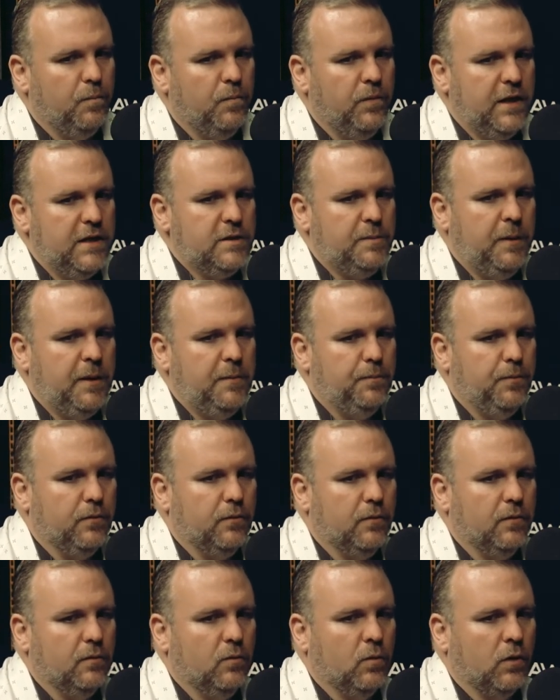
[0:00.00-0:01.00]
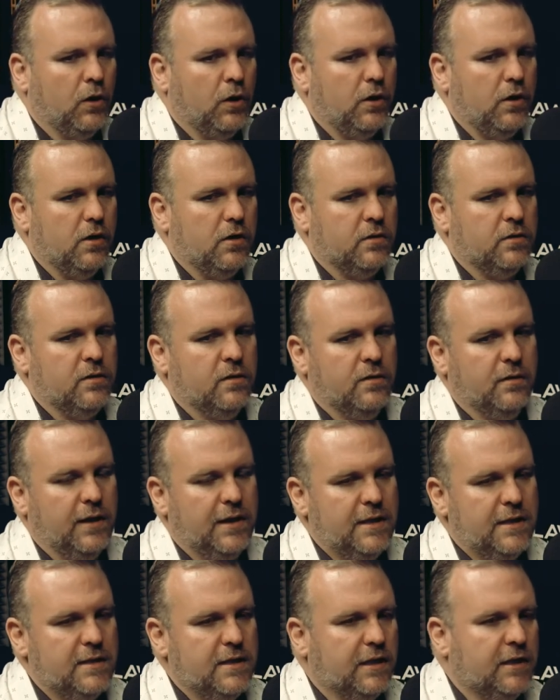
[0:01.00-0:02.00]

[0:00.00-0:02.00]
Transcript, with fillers: these people were hurt. They didn't